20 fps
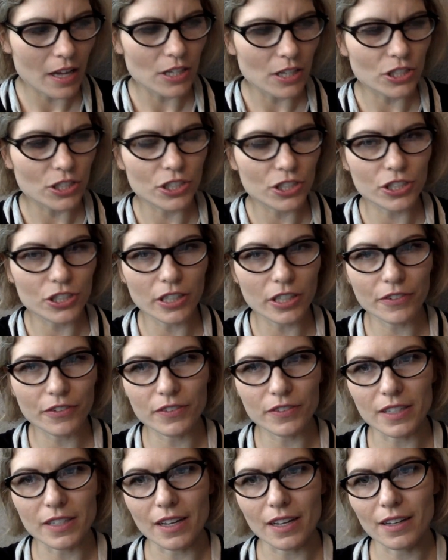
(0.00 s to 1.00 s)

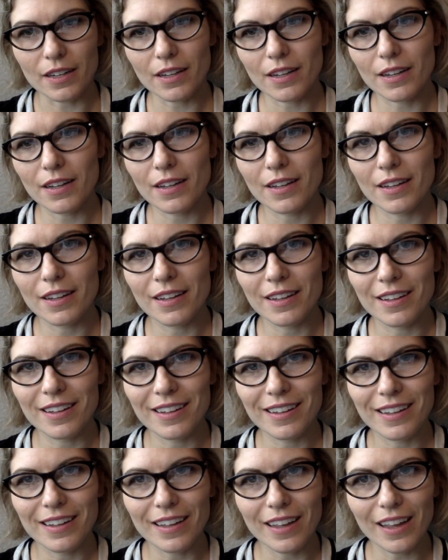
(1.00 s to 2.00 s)
shifted
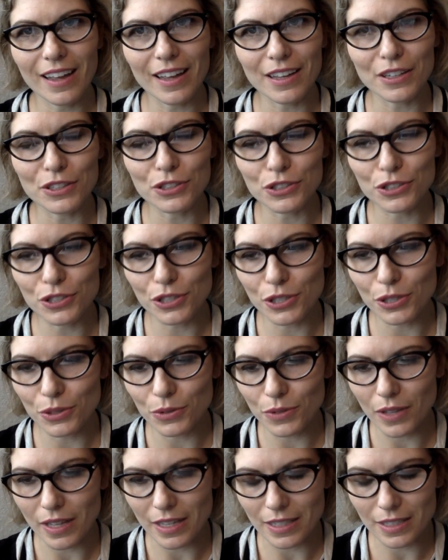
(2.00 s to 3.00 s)

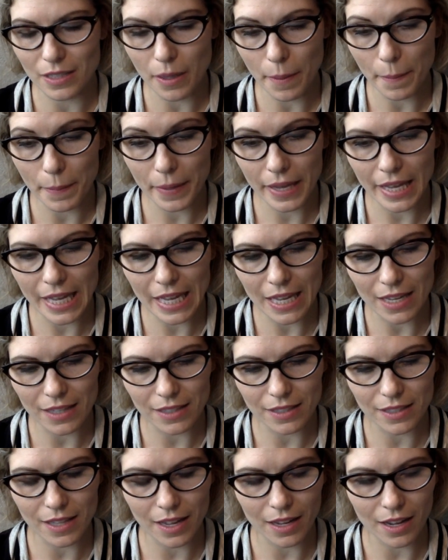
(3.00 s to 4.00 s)
into this
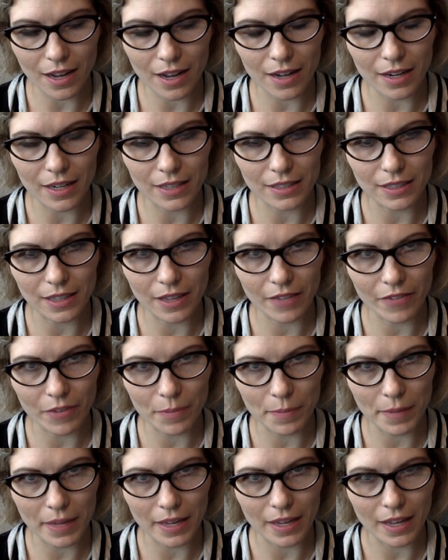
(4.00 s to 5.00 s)
peace that God has
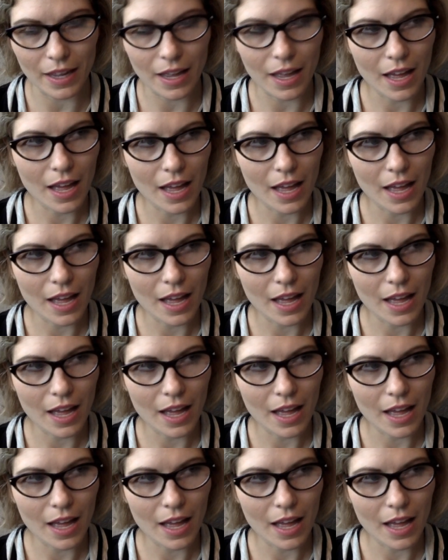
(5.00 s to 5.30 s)
given me,